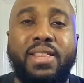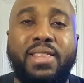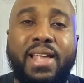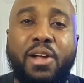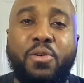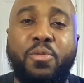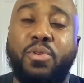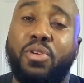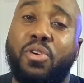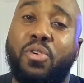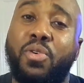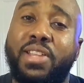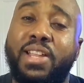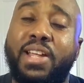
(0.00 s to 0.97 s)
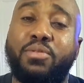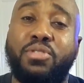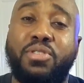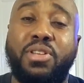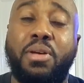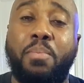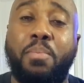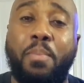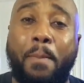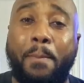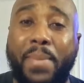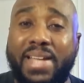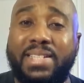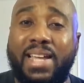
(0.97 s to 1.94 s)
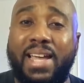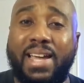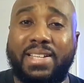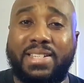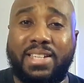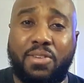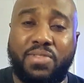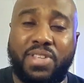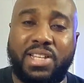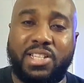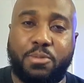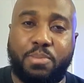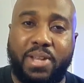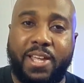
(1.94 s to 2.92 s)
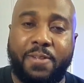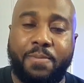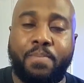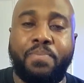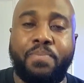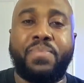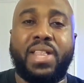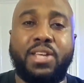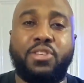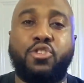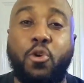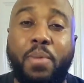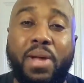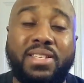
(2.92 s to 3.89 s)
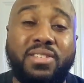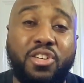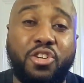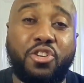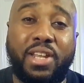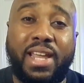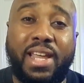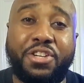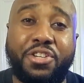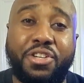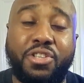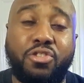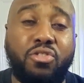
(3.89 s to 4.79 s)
Now, going down to the main tank itself, the display, let's talk about circulation.